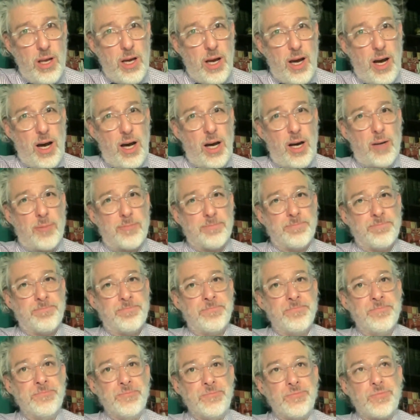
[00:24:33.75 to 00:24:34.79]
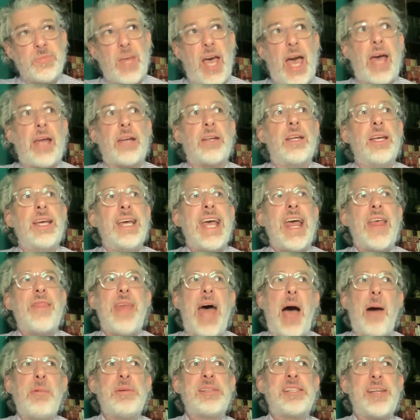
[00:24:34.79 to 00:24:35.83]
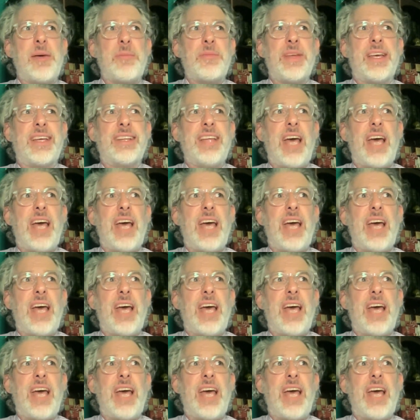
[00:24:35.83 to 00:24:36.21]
And that was something